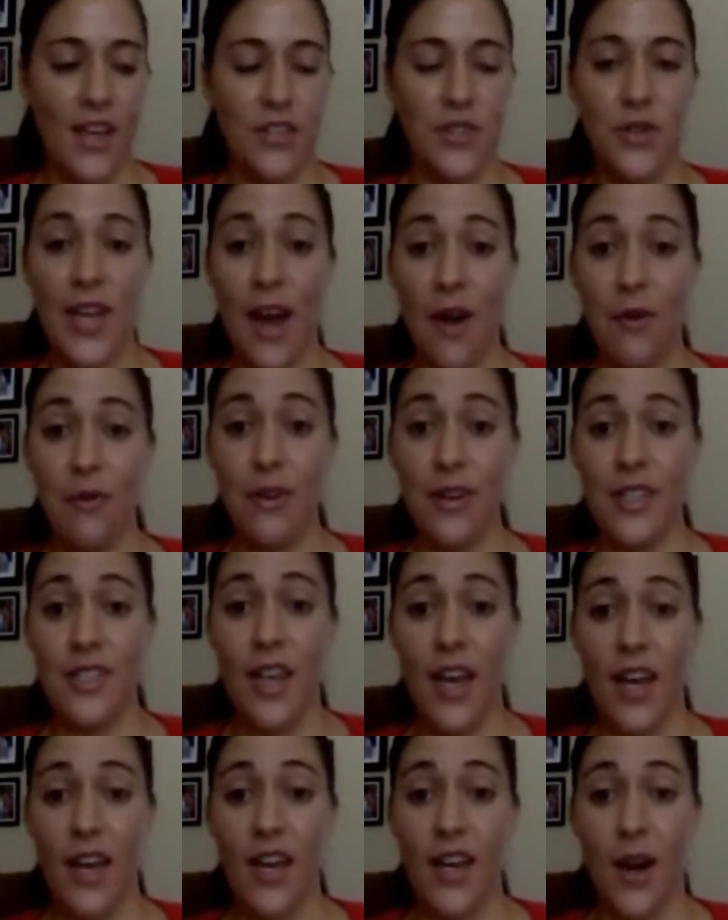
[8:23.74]
So yeah, we're
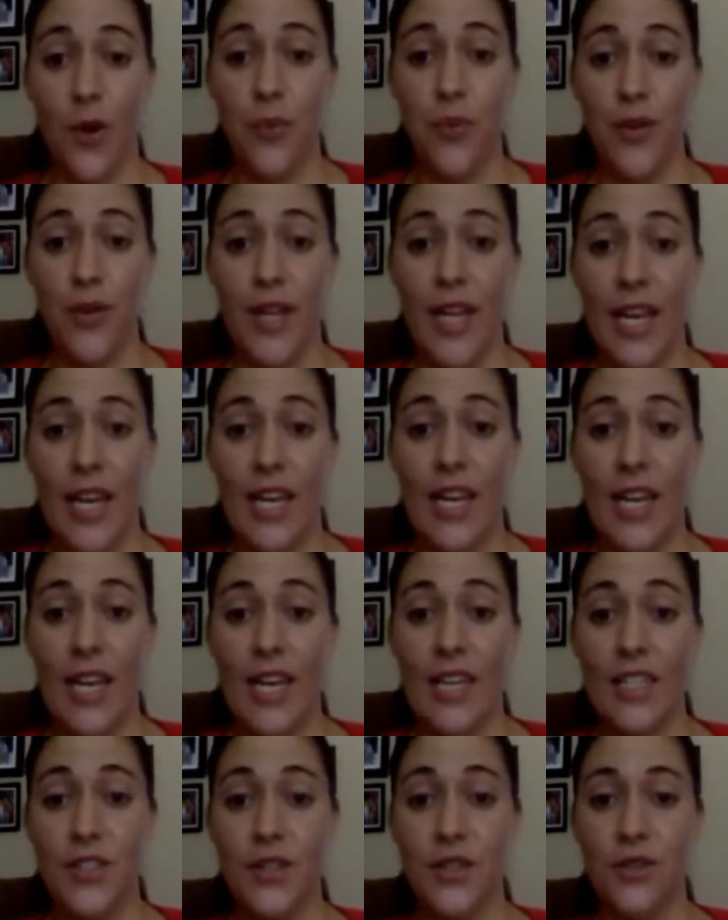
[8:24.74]
excited. Our plan
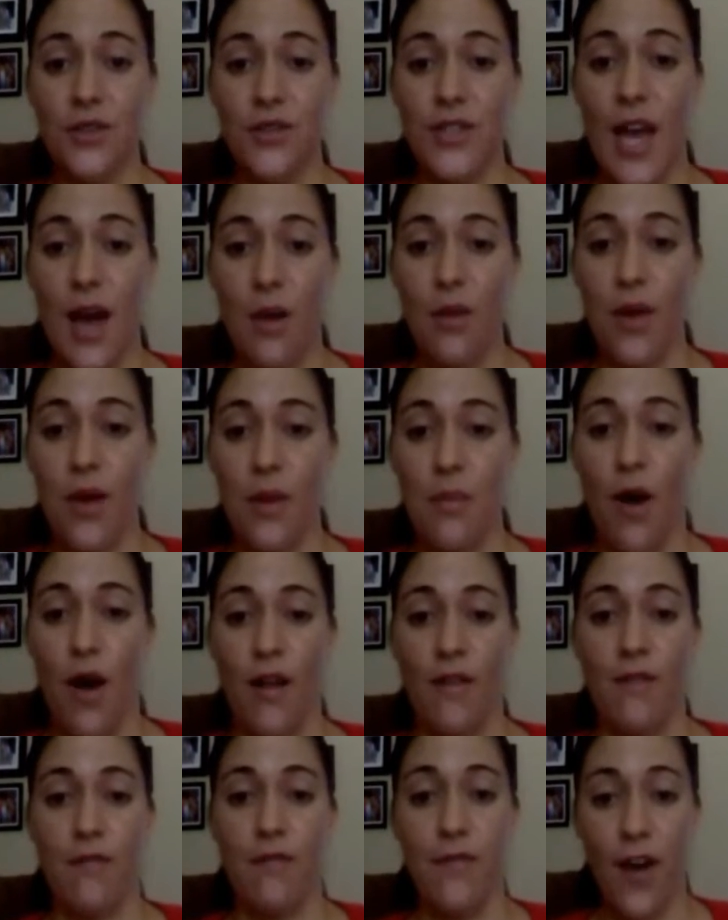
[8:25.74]
is to tell them
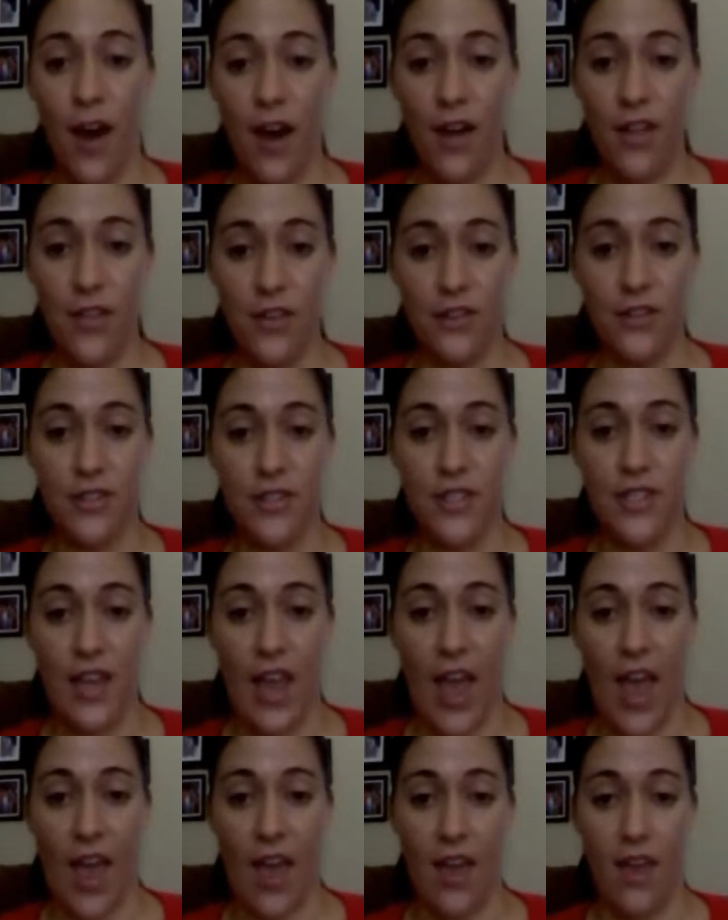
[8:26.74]
on Father's
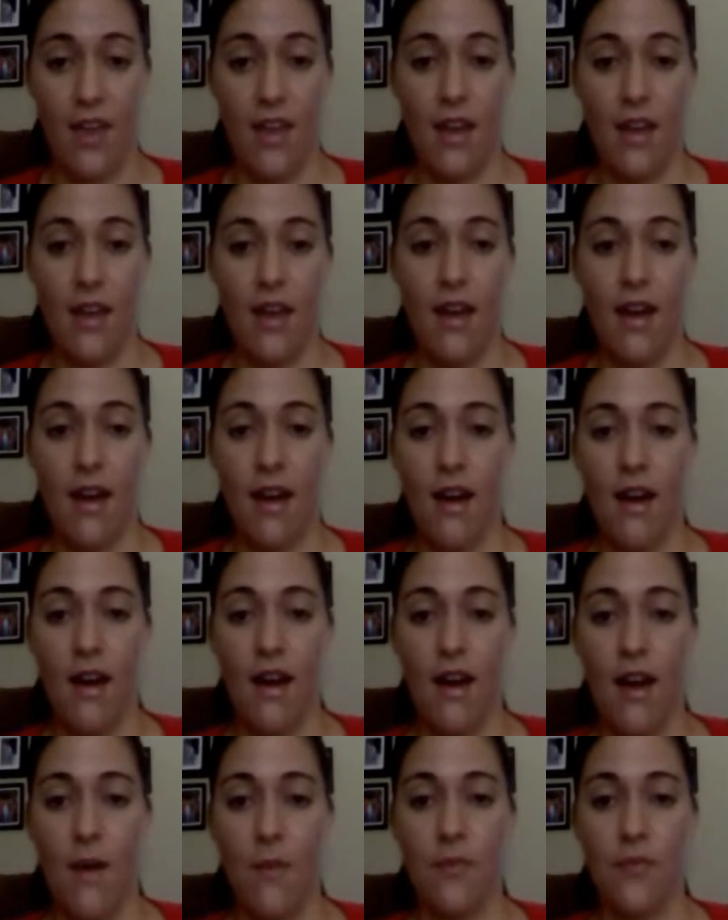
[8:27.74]
Day
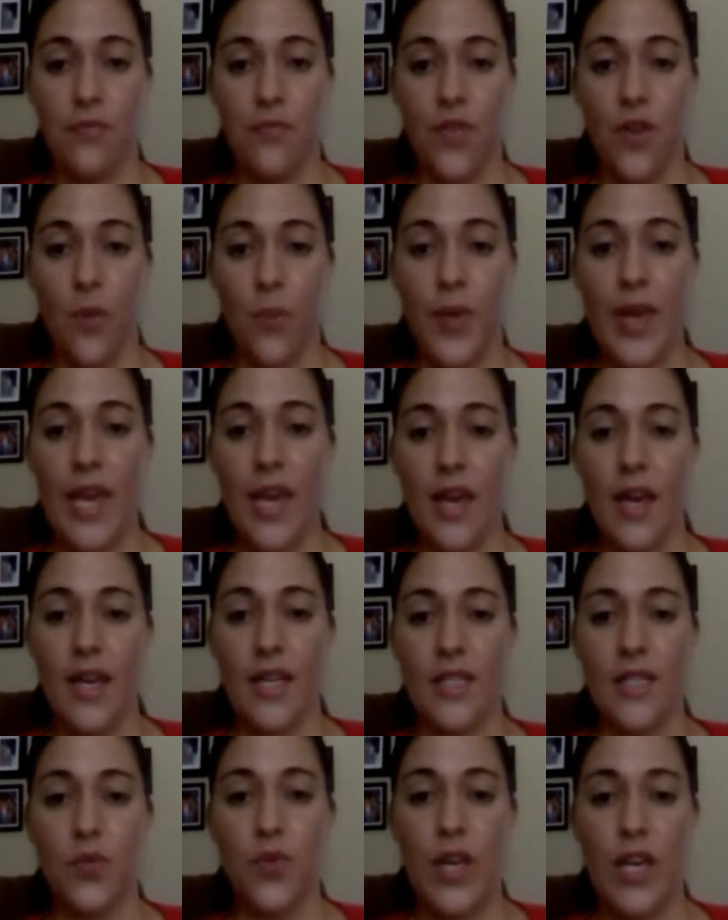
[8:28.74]

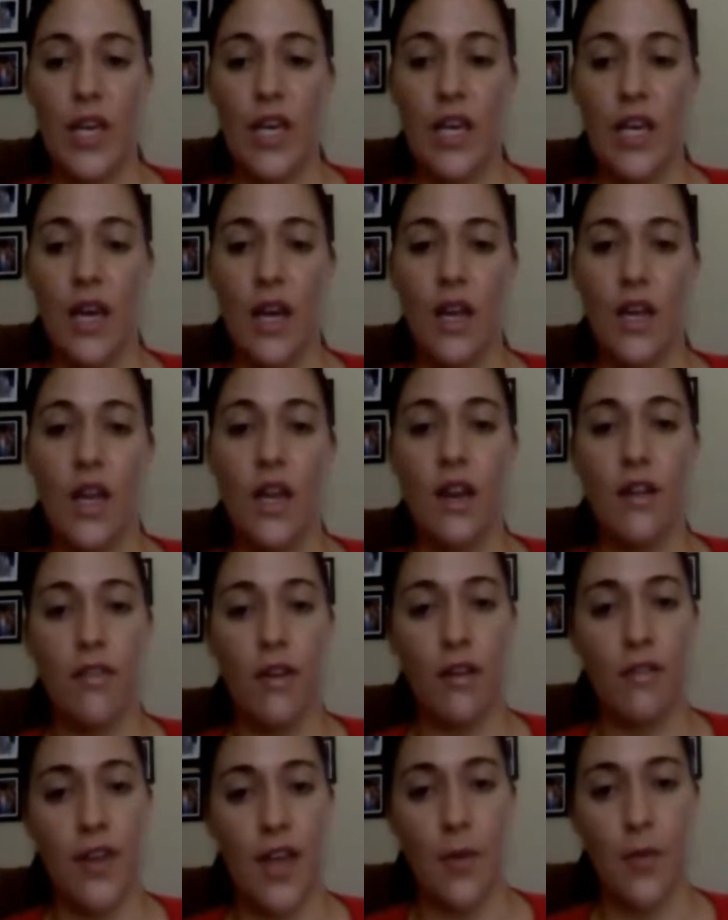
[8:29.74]
because none of
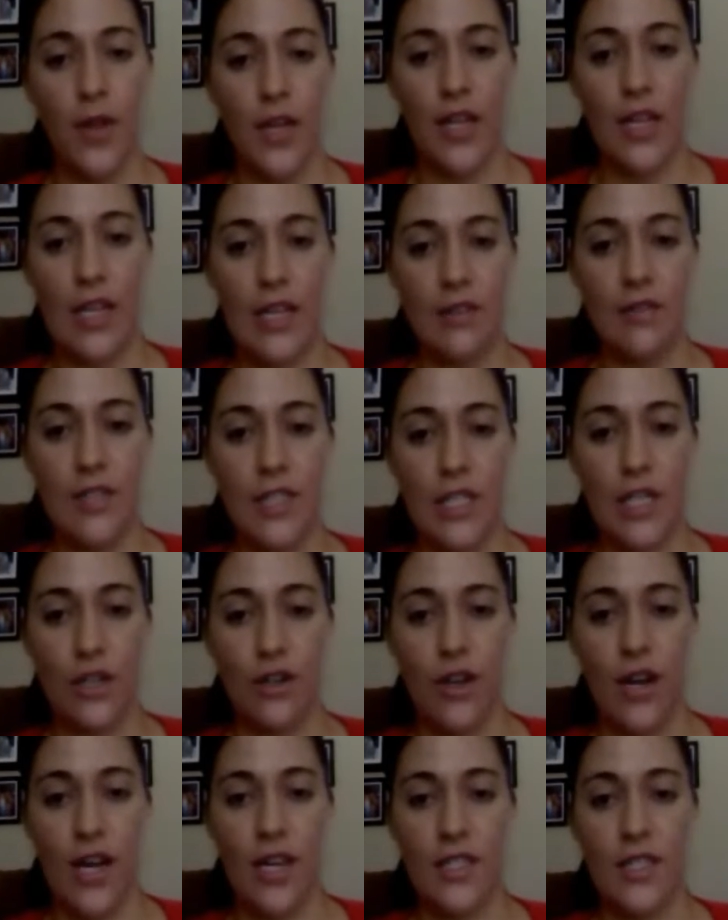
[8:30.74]
our family lives
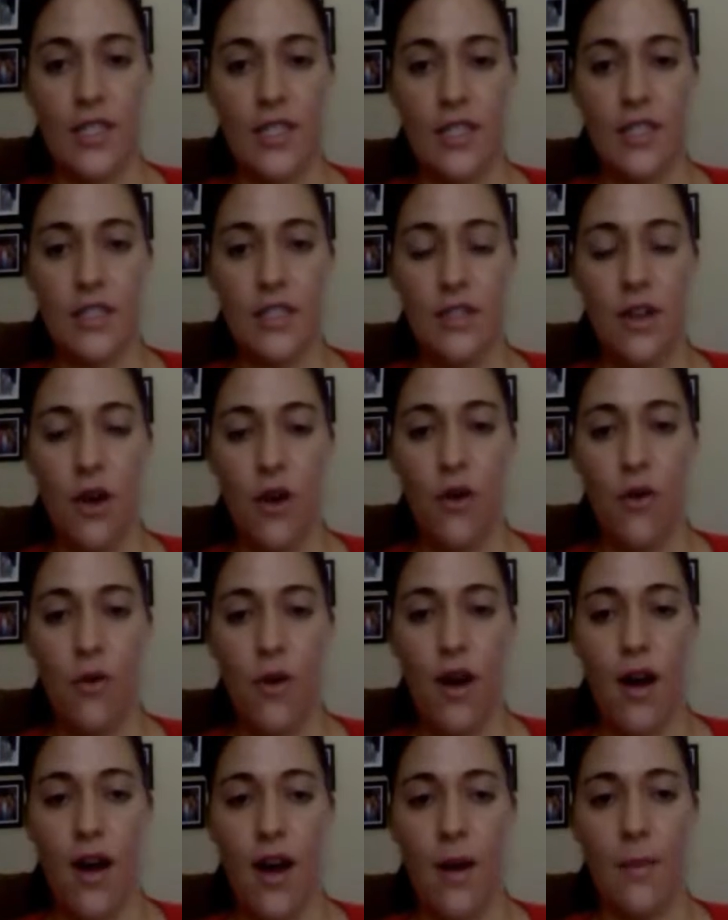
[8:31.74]
near us. So
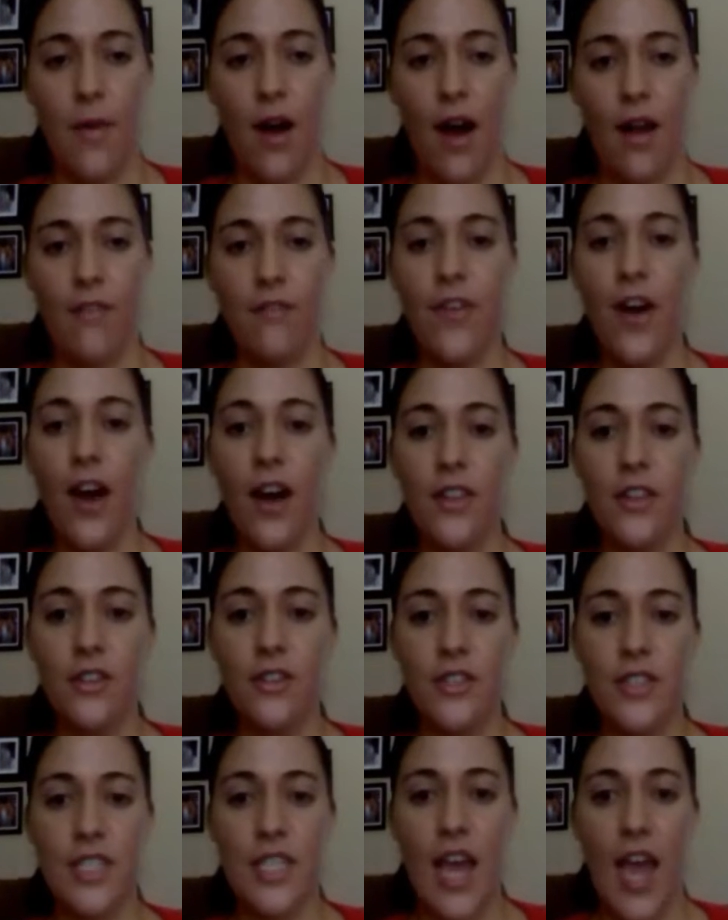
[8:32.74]
on
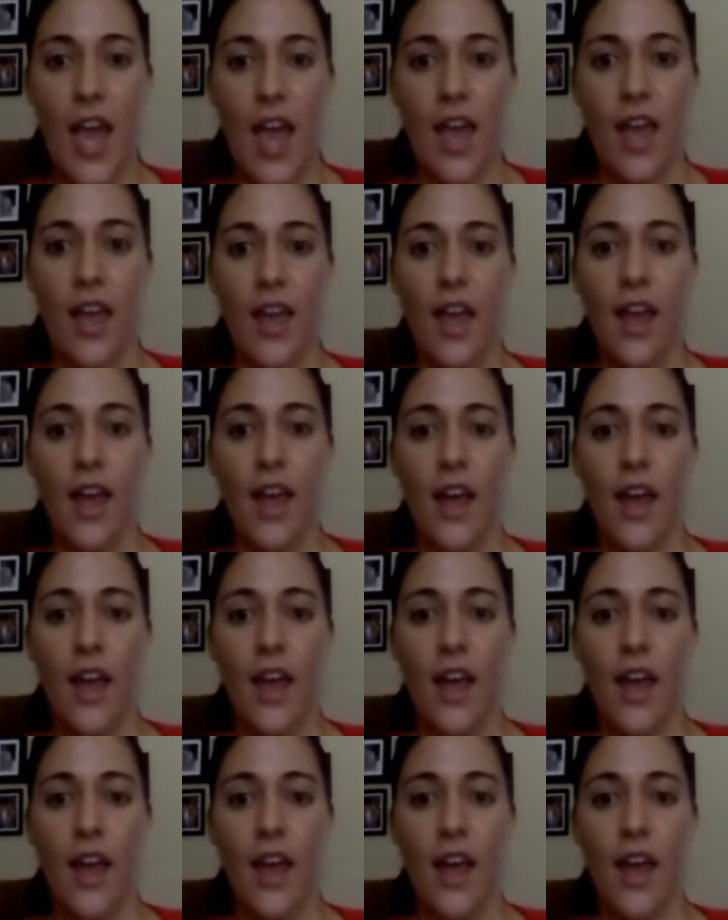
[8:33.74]
Father's Day,